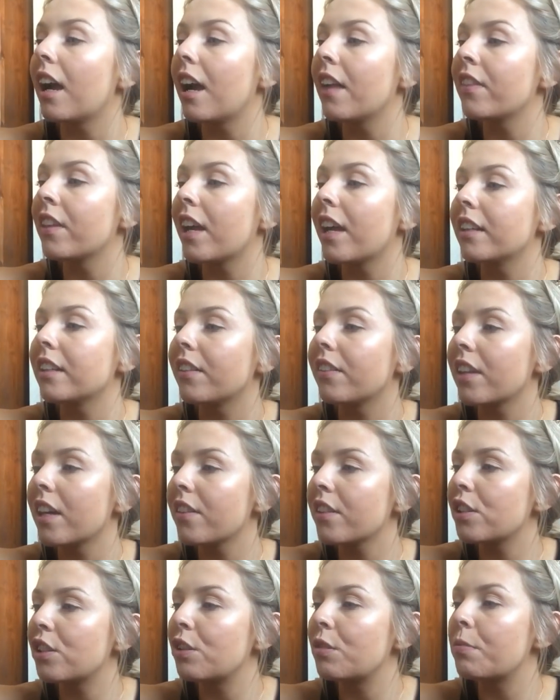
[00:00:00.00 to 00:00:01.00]
And then the
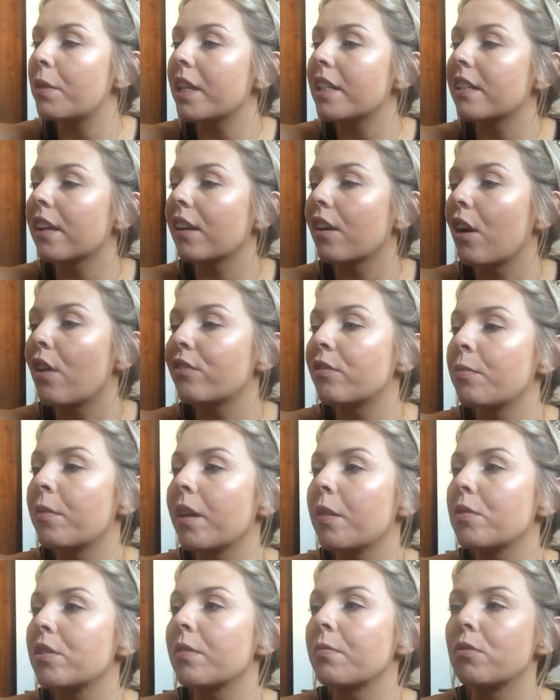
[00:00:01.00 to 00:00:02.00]
other two bits I got from
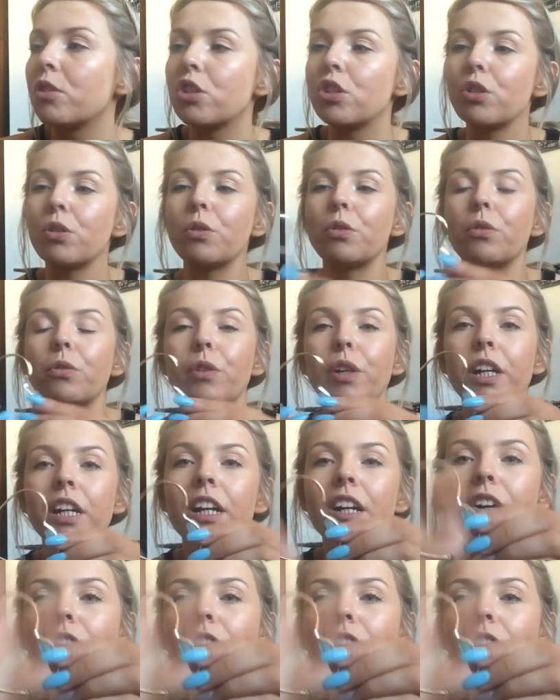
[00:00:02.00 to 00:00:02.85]
there were some jewellery.